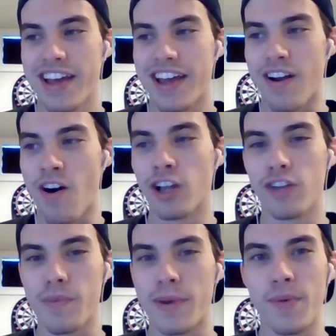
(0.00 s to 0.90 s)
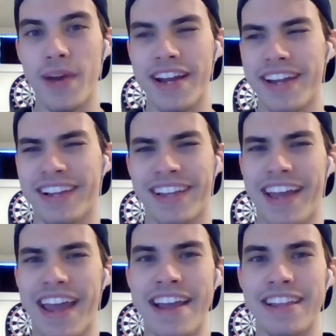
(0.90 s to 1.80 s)
And all of them had weighed in at like
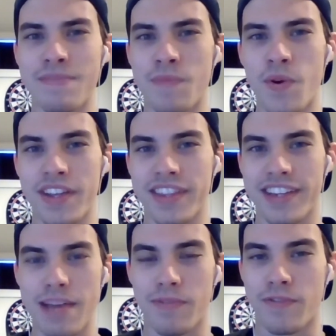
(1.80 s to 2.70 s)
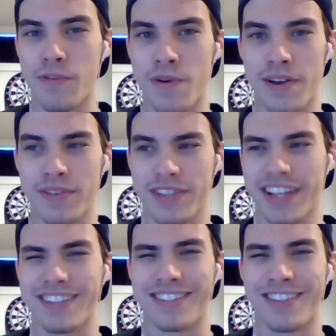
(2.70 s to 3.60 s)
8 in the morning the day before, and I was like,
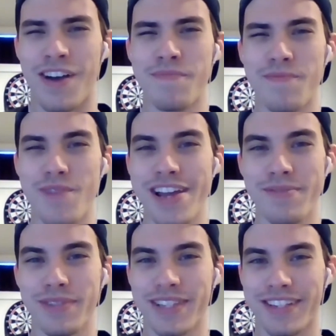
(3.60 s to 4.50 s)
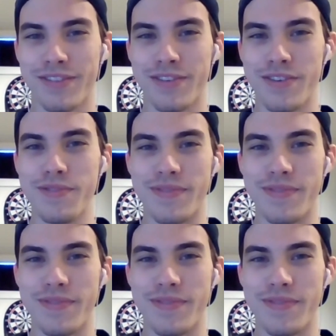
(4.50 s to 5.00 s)
"That's dumb. Weigh-in wasn't till noon."